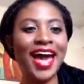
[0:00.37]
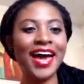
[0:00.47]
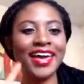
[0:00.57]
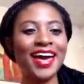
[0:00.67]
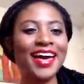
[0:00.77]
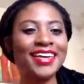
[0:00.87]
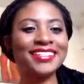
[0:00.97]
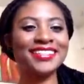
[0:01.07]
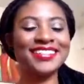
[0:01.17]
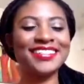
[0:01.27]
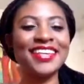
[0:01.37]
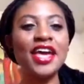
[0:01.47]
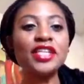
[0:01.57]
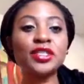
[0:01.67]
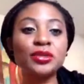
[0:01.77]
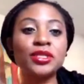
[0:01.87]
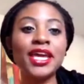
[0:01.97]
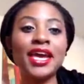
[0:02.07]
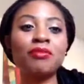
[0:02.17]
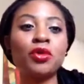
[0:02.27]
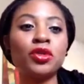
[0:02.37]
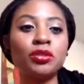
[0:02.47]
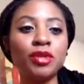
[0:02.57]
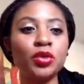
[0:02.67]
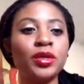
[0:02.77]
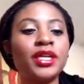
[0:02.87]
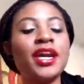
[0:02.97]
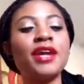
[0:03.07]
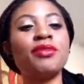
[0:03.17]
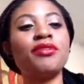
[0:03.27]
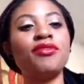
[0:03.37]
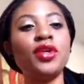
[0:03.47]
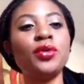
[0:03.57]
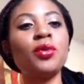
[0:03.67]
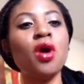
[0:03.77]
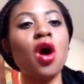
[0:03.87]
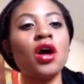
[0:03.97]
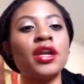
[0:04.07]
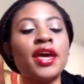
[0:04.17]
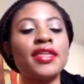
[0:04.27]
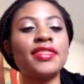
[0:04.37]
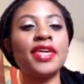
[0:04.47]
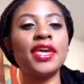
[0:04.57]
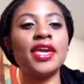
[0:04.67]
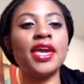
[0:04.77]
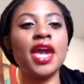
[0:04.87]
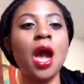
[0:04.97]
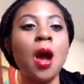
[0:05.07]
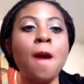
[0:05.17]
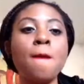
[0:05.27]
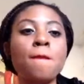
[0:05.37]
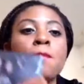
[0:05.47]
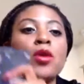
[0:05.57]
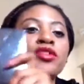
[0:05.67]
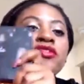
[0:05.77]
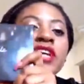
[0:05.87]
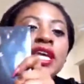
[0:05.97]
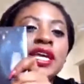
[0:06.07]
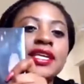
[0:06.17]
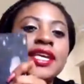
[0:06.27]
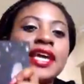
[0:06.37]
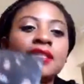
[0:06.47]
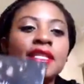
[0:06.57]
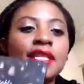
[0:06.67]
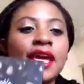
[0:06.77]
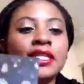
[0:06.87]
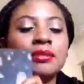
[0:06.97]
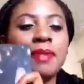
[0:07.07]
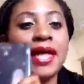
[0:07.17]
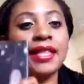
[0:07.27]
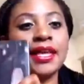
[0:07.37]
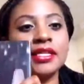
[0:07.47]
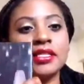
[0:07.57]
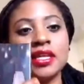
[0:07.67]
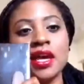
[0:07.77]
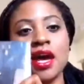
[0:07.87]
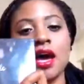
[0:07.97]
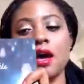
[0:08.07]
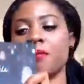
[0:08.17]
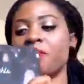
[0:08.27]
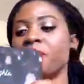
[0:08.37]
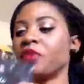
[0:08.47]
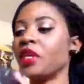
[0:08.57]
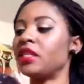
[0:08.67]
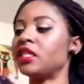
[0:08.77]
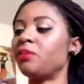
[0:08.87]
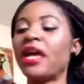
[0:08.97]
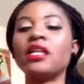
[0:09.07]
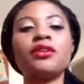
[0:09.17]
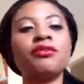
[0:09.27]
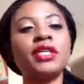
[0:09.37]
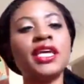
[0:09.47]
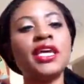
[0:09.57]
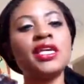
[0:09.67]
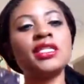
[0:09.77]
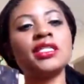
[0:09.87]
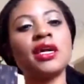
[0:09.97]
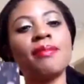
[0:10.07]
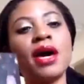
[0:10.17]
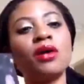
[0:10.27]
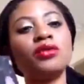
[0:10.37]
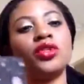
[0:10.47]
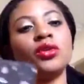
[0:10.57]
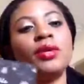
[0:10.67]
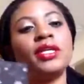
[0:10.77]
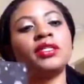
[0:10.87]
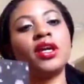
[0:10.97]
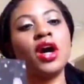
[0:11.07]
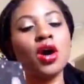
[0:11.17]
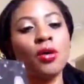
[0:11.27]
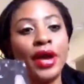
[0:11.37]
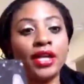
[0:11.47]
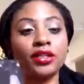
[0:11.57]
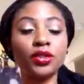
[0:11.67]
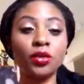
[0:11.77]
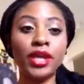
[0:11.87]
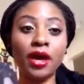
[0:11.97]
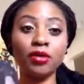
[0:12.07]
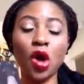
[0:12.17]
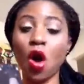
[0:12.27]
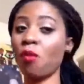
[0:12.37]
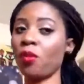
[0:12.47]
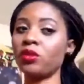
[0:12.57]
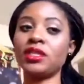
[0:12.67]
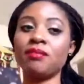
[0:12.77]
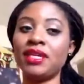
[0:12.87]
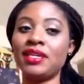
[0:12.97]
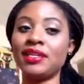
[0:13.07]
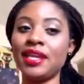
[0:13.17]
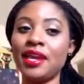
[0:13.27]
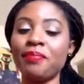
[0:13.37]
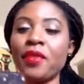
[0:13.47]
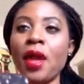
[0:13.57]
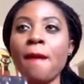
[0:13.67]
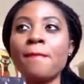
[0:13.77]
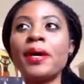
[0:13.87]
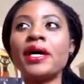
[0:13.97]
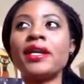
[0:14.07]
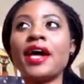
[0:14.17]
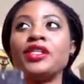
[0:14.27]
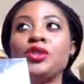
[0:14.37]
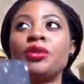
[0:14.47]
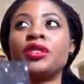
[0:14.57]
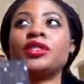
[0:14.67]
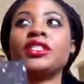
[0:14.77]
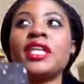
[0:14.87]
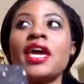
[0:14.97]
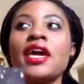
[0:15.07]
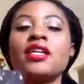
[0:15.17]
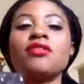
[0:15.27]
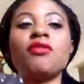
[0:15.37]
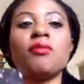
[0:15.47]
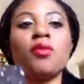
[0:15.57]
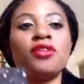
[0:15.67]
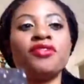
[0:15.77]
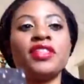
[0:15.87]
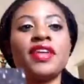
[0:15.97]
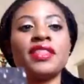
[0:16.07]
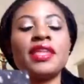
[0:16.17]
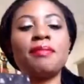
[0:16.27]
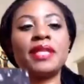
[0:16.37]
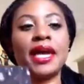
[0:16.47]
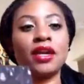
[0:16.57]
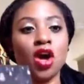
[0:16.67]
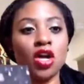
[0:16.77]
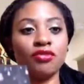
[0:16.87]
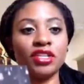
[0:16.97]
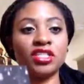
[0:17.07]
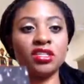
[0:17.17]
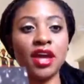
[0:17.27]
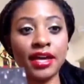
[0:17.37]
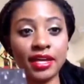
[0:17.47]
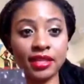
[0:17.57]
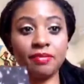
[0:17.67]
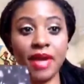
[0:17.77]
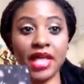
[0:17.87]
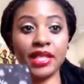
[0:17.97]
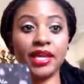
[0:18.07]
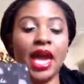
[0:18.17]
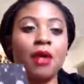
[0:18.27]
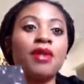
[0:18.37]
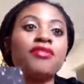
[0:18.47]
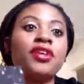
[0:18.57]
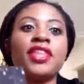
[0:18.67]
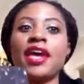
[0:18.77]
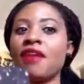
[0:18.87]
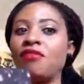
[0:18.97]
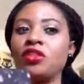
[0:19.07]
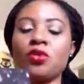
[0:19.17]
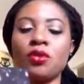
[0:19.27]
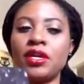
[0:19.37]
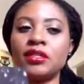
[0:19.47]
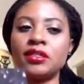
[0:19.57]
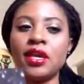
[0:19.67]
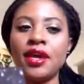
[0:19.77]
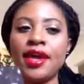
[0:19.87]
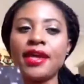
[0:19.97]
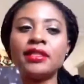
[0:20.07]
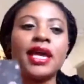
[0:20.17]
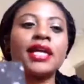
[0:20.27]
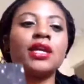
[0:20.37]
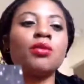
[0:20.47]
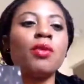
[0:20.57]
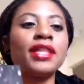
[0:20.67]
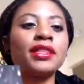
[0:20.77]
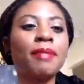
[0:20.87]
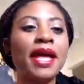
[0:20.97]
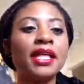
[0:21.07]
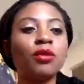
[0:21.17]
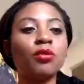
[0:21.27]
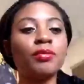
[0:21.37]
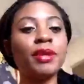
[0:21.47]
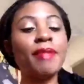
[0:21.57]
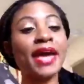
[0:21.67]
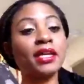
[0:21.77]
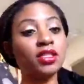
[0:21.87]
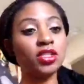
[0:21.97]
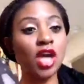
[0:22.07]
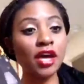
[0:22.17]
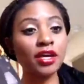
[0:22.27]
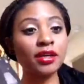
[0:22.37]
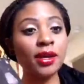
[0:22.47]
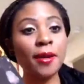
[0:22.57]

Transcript: Hi guys! So today I'm going to be doing a review on the Morphe KathleenLights palette. This palette released about 2 weeks ago and sold out almost immediately, but I do understand from Morphe that they plan on restocking the palette. However, they haven't told us exactly when the palette will be back in stock.